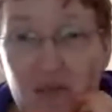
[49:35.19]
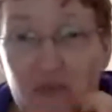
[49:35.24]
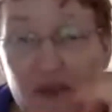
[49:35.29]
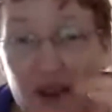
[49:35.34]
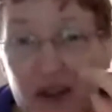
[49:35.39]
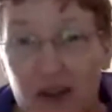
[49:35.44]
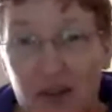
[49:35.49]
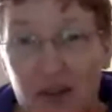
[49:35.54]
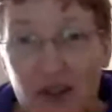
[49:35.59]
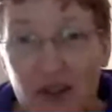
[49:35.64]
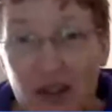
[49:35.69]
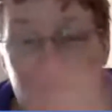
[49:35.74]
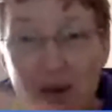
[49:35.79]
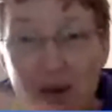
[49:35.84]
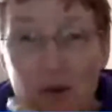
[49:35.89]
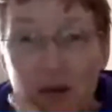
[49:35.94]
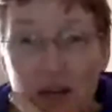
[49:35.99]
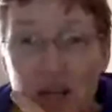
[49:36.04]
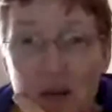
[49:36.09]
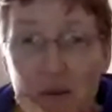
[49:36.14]
some final
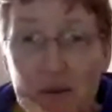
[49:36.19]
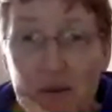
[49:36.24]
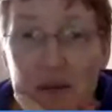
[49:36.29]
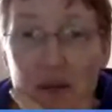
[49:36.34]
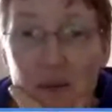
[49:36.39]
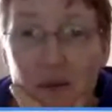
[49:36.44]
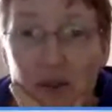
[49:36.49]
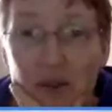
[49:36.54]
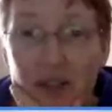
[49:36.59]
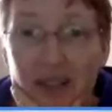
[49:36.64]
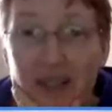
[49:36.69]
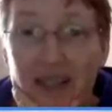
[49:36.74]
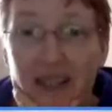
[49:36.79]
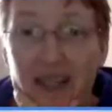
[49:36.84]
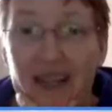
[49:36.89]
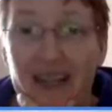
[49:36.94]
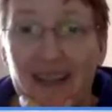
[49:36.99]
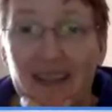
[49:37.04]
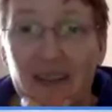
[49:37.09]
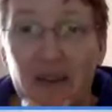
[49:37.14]
thoughts i want to hear what you were
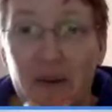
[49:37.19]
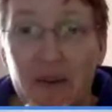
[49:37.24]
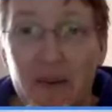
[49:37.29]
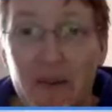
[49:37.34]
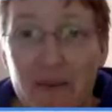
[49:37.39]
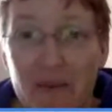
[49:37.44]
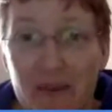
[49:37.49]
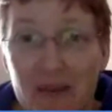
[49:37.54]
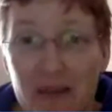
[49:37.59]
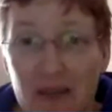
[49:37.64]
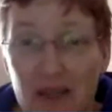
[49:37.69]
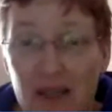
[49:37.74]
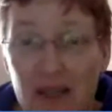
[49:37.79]
just saying though